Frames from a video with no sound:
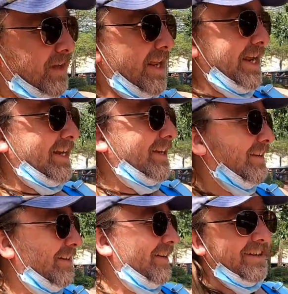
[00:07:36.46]
of the lake. Gosh,
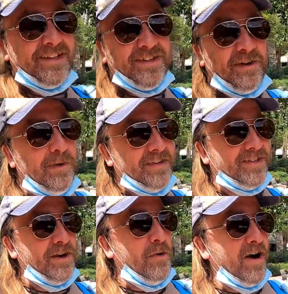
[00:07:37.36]
this is, this is awesome. Going to
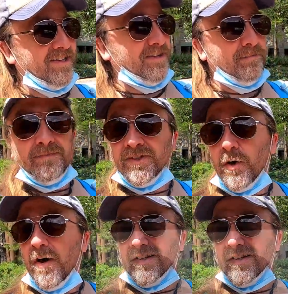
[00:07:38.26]
be so awesome, so